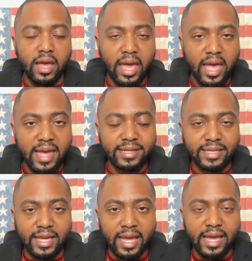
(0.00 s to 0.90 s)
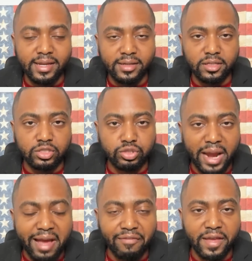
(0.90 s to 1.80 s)
hit in
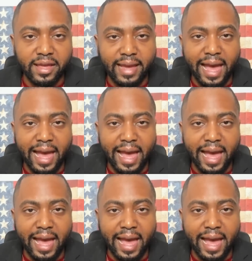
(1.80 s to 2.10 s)
traffic